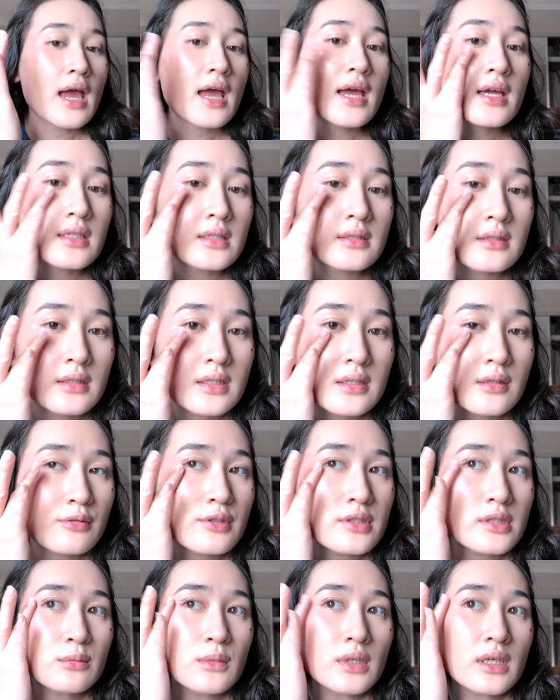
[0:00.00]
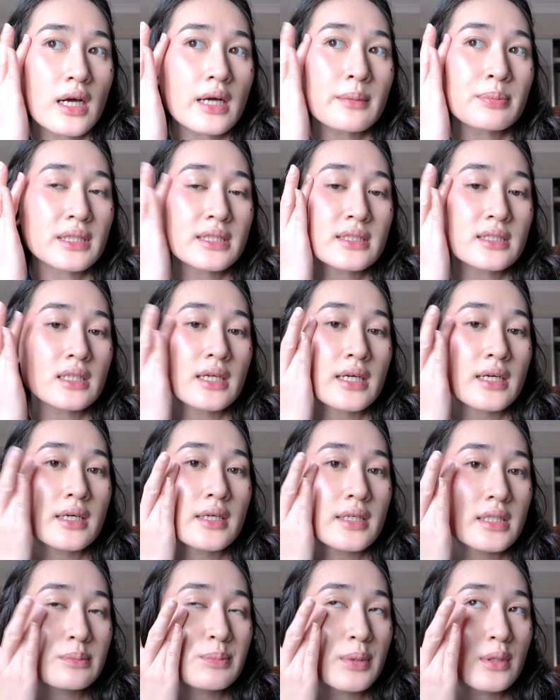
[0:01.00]
And the reason why I place it here
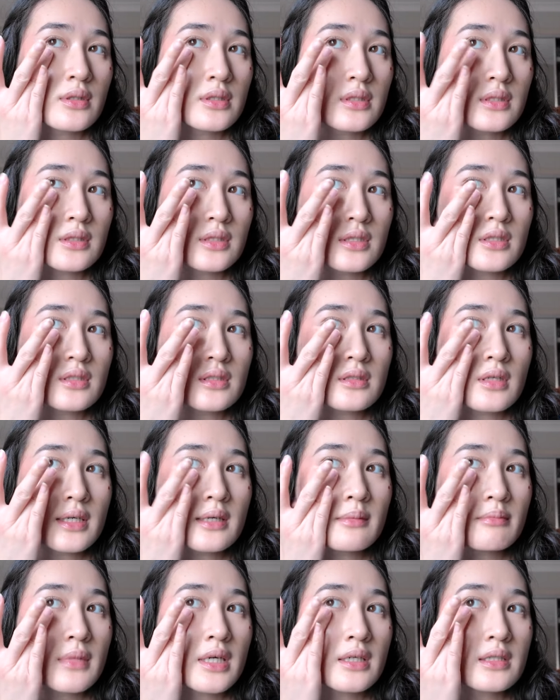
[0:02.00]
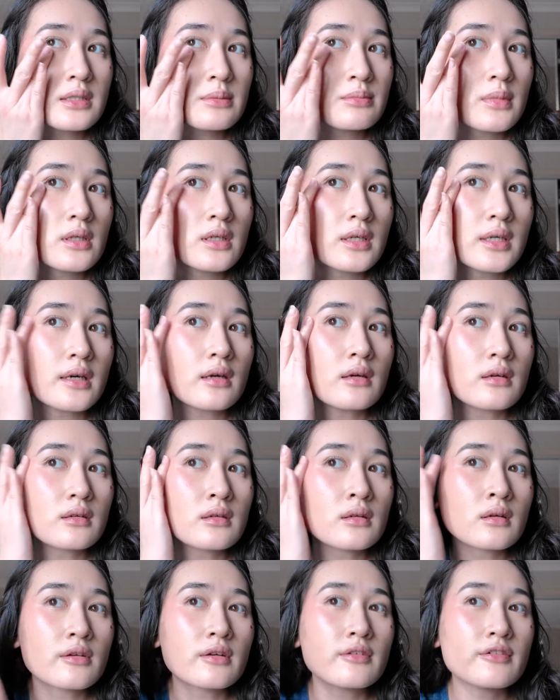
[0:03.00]
is because it just like makes my
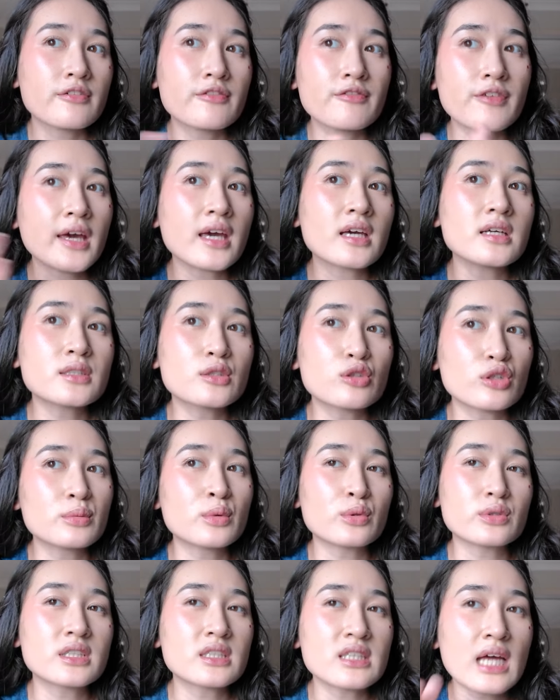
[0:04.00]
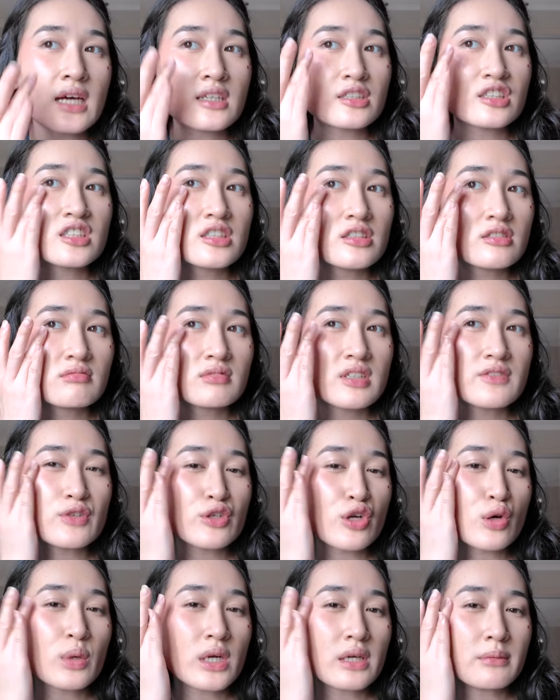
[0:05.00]
face look more snatched, if
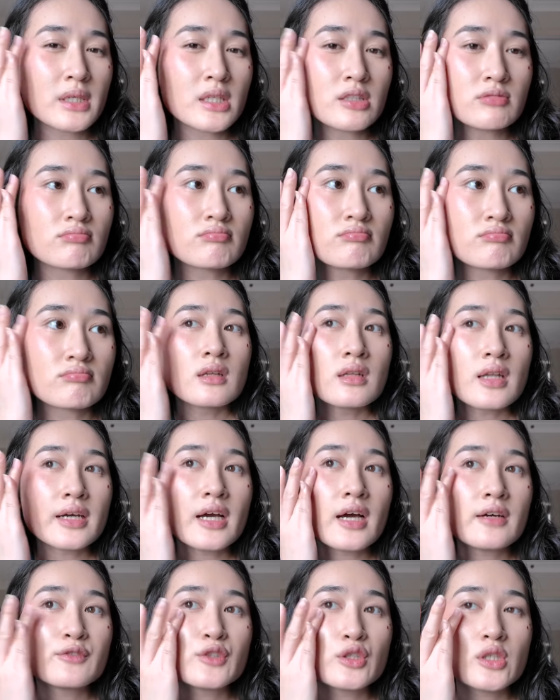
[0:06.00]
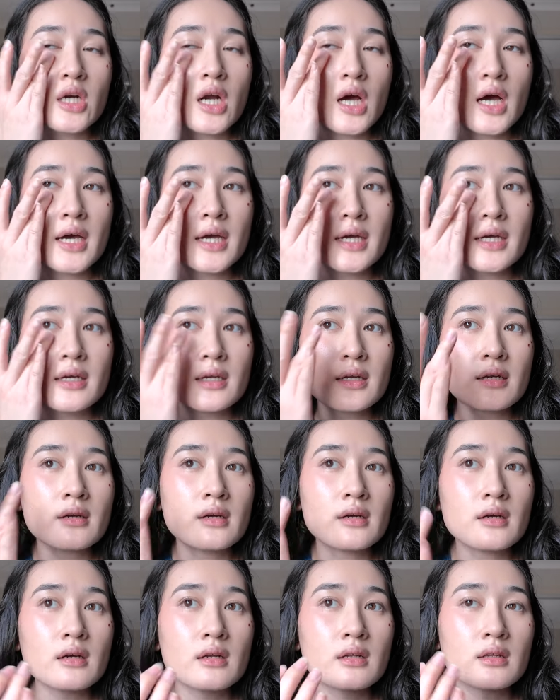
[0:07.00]
you know what I mean. Like, I've tried
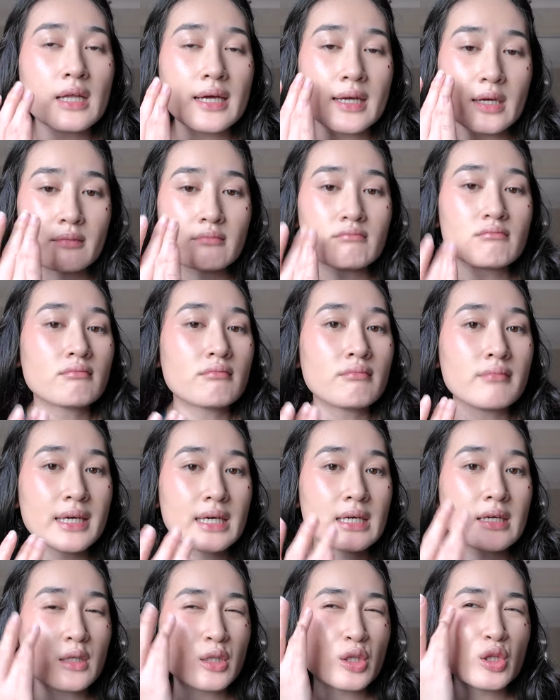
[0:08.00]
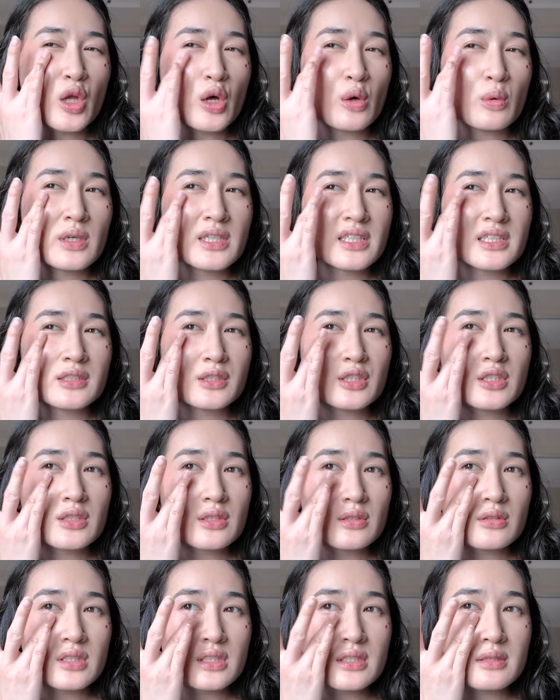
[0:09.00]
like making it lower, and it
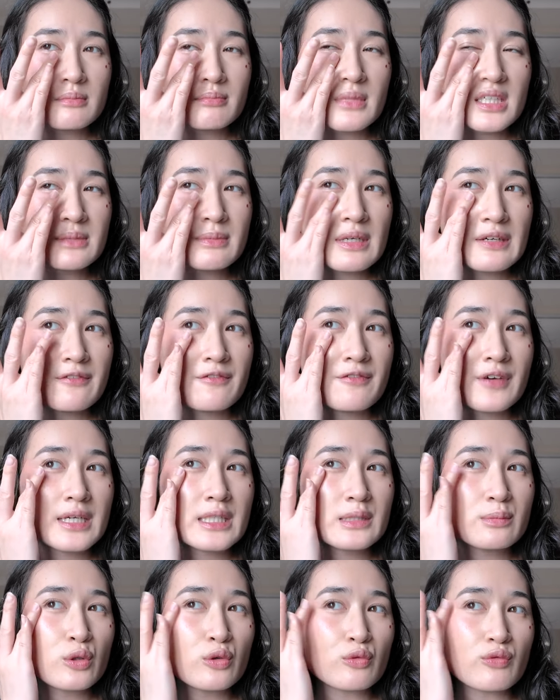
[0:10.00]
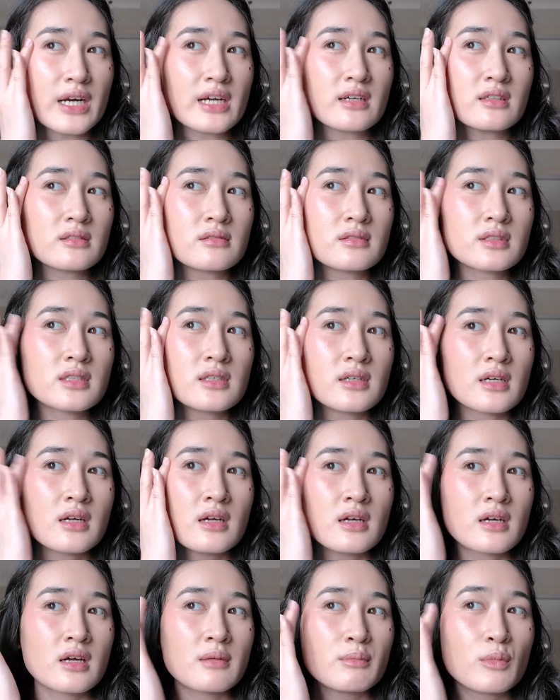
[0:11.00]
just looks, makes my face more round,
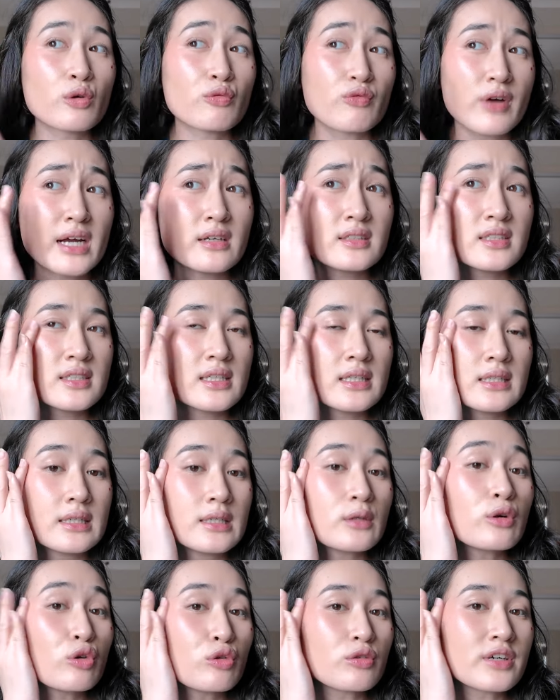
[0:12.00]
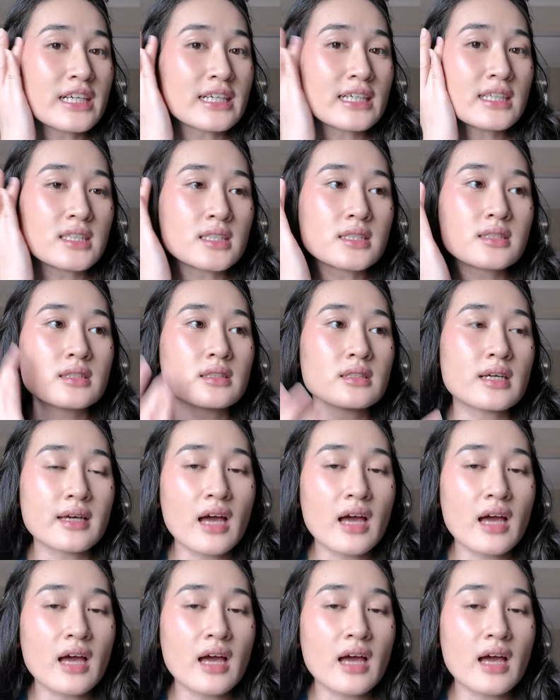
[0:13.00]
more rounded than it already is.